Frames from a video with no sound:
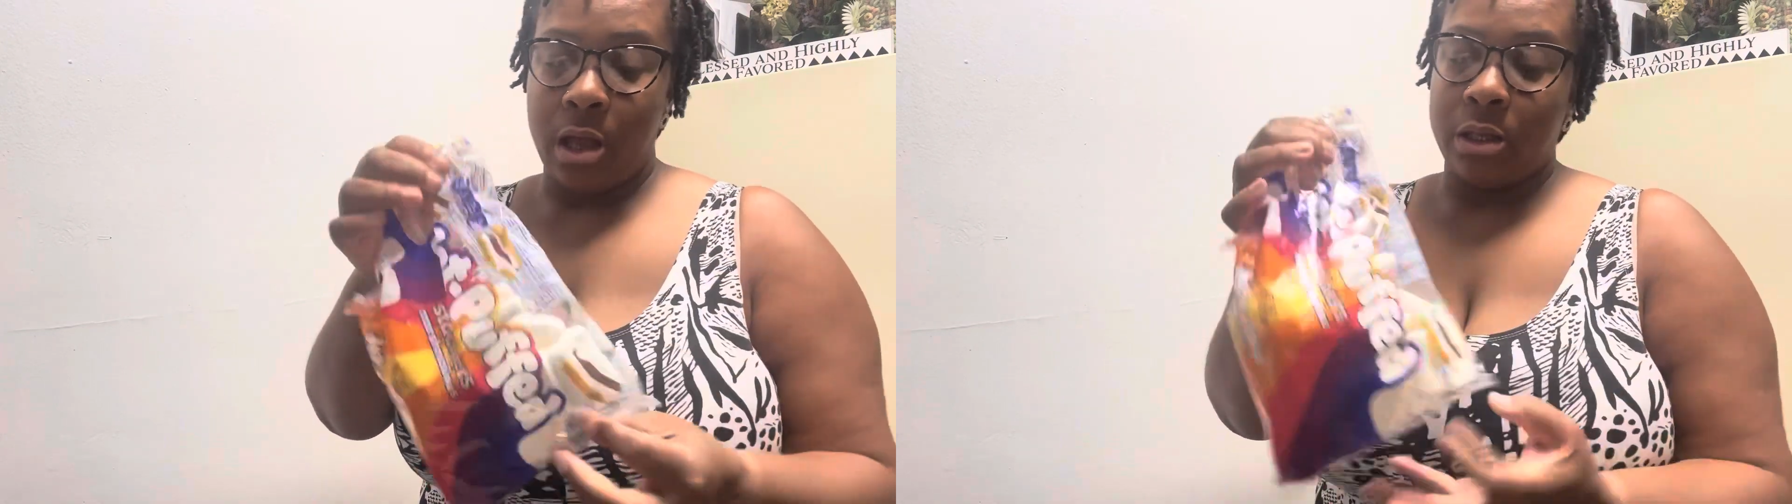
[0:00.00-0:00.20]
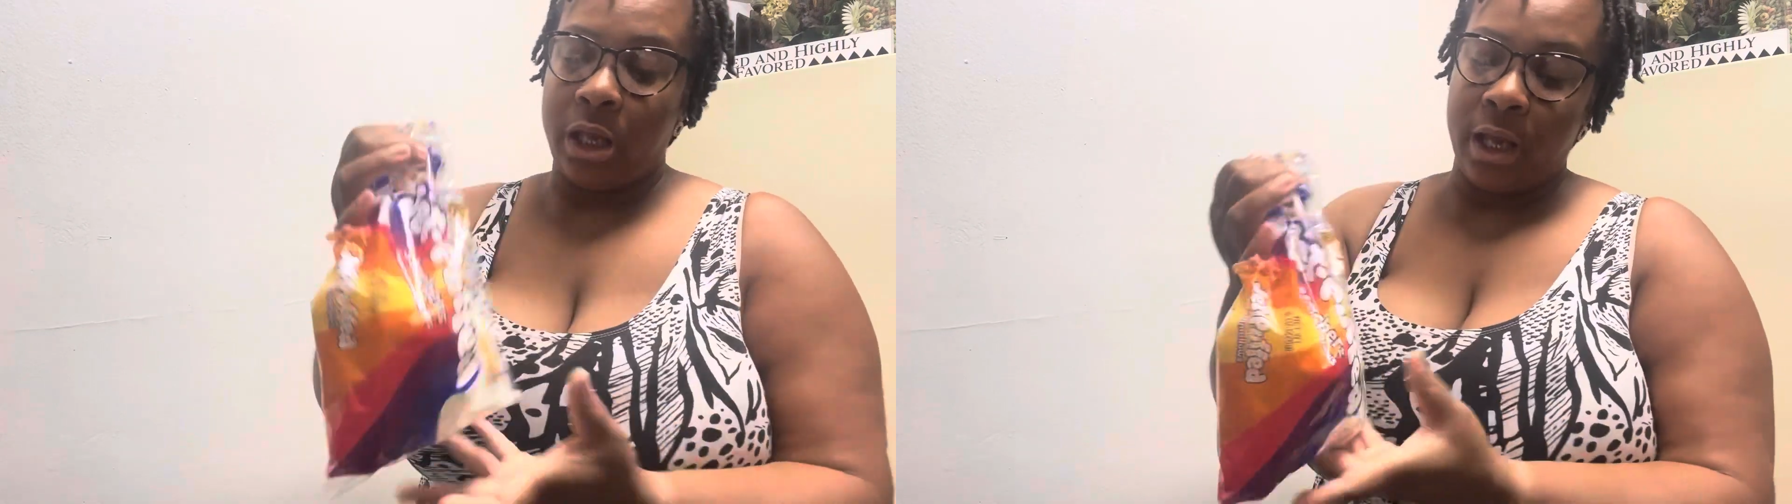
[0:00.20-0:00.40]

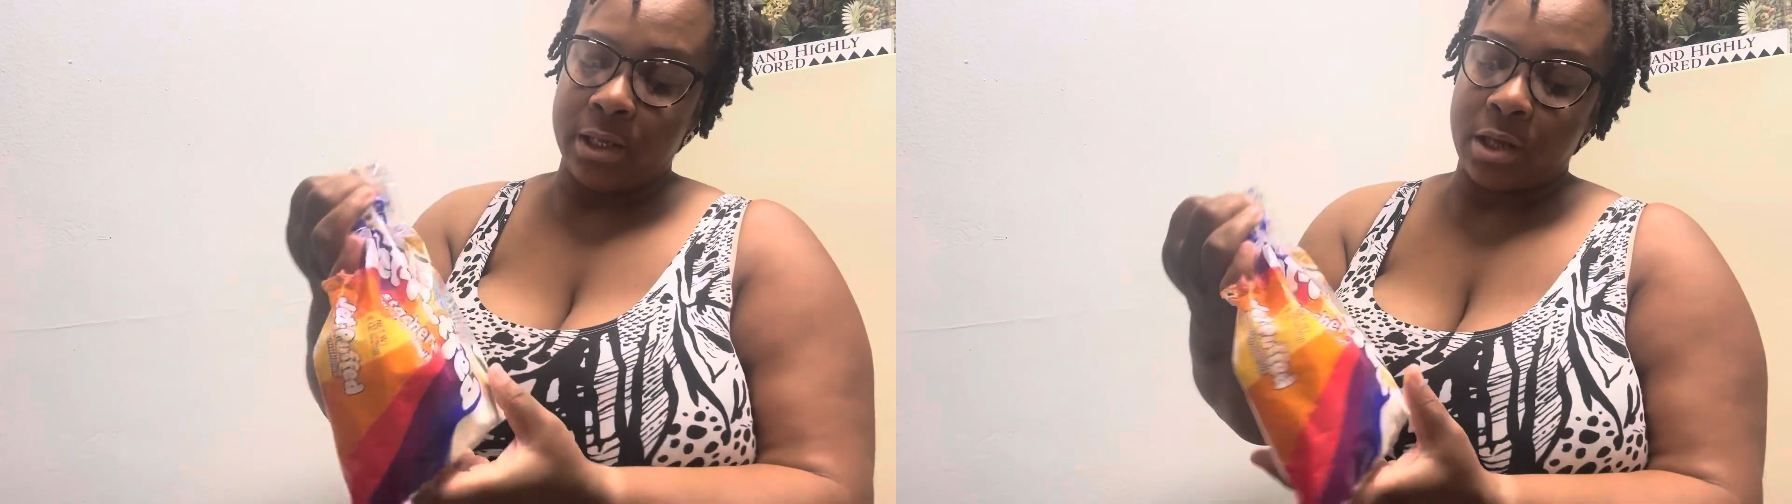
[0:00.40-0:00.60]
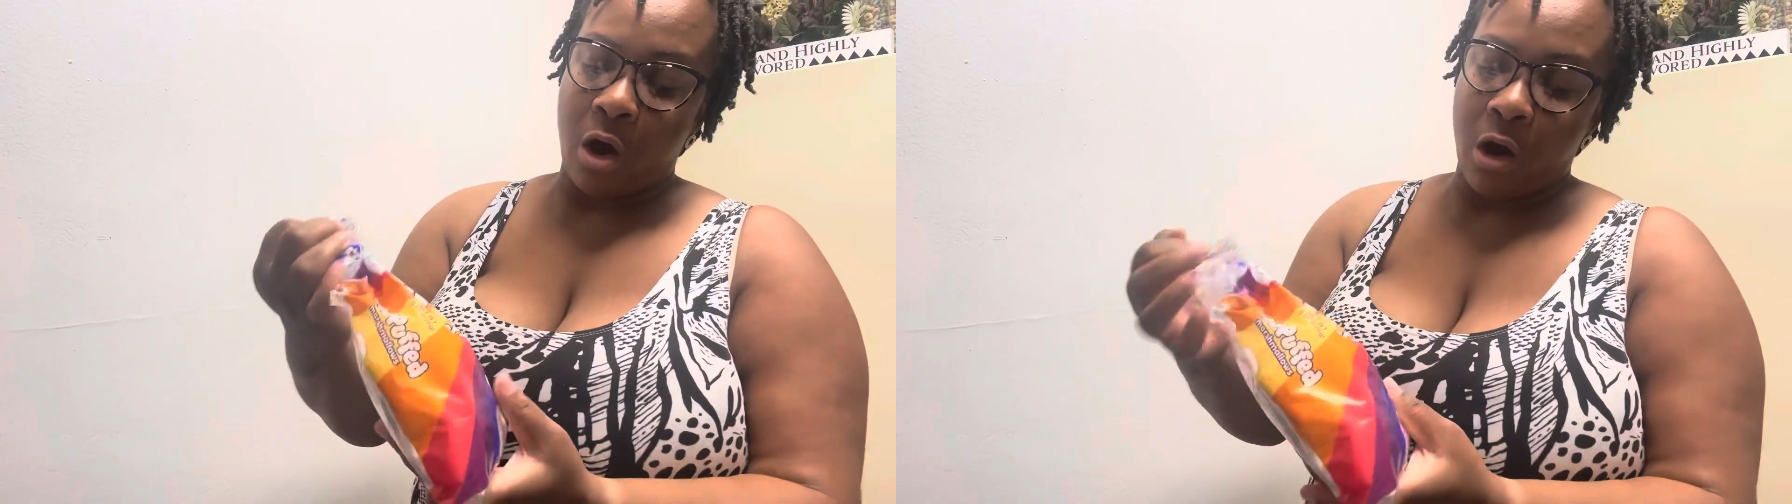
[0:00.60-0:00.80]

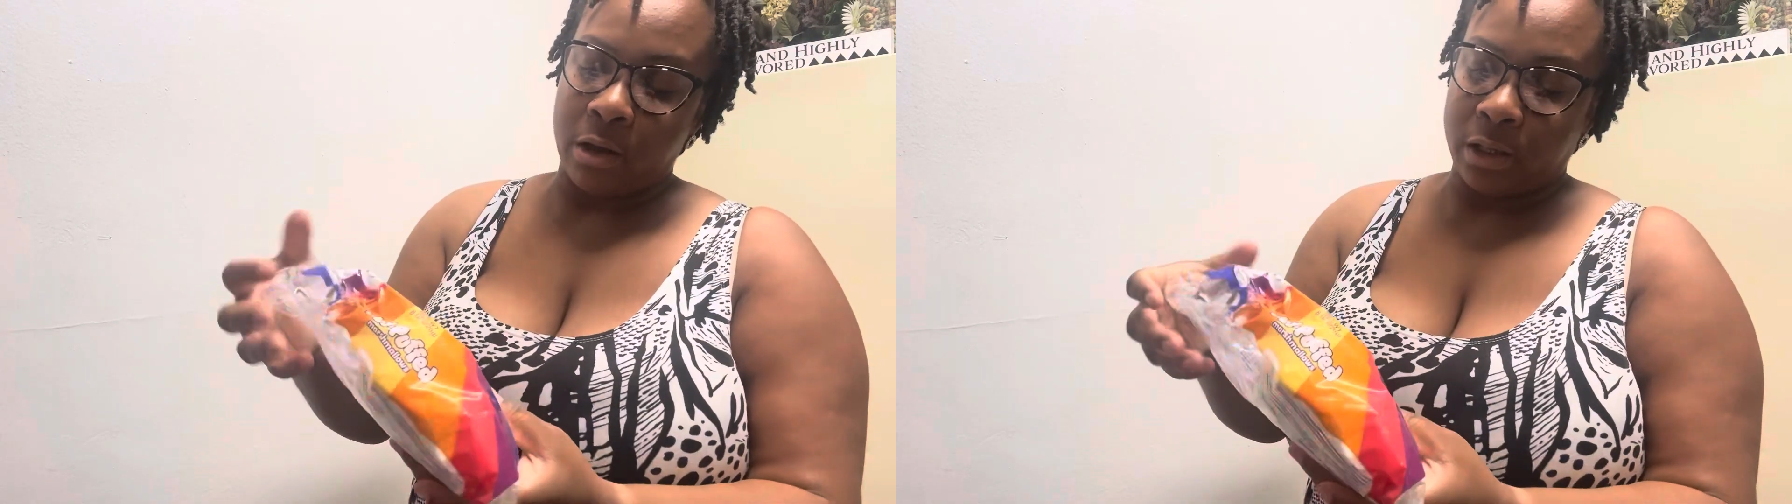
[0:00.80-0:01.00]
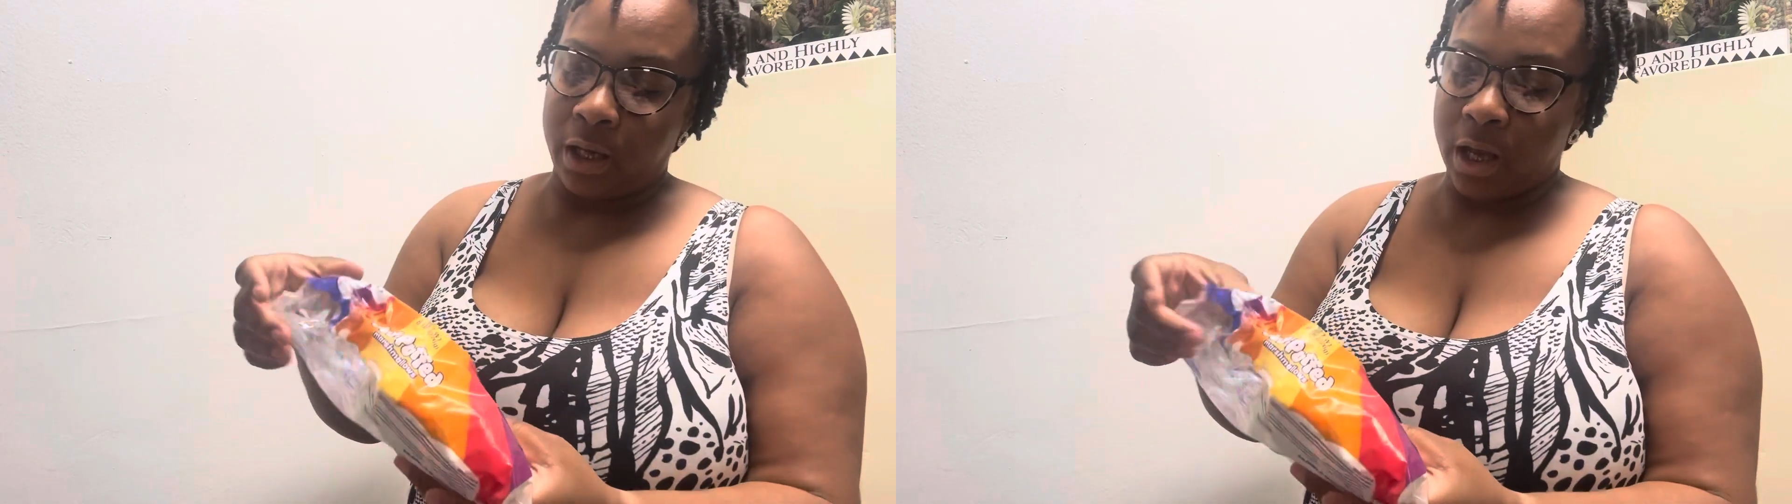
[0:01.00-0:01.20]
These
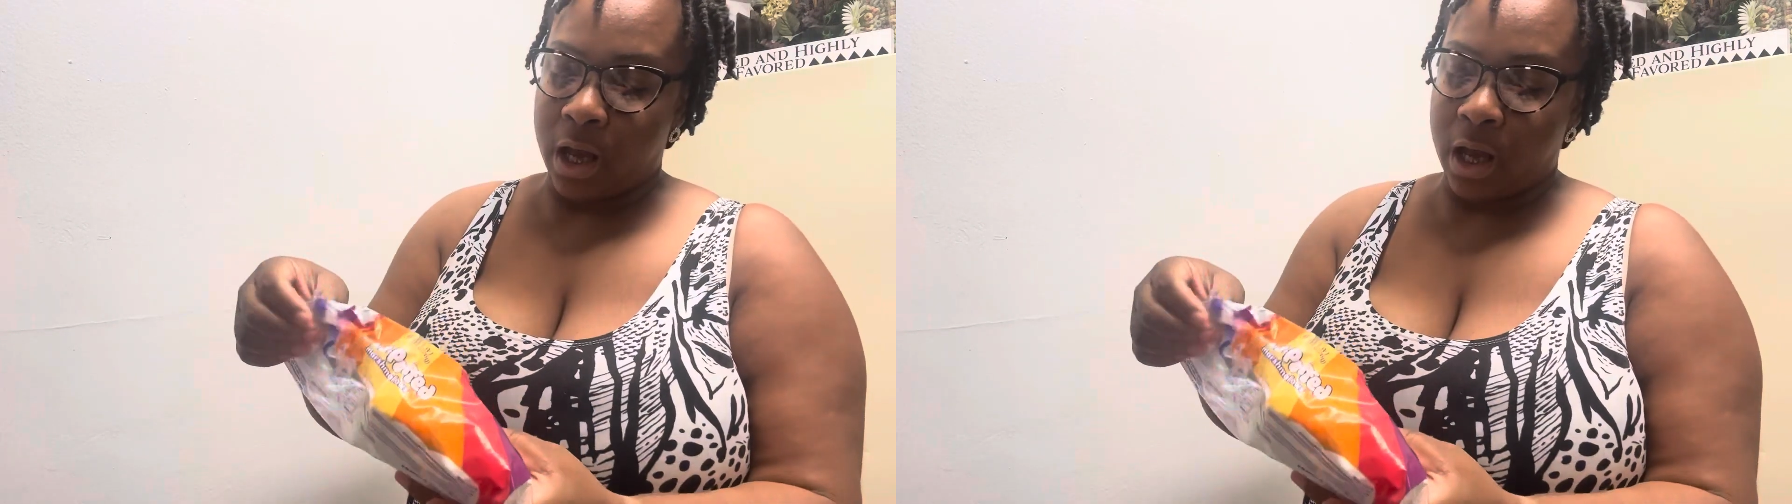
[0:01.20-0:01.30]
are the,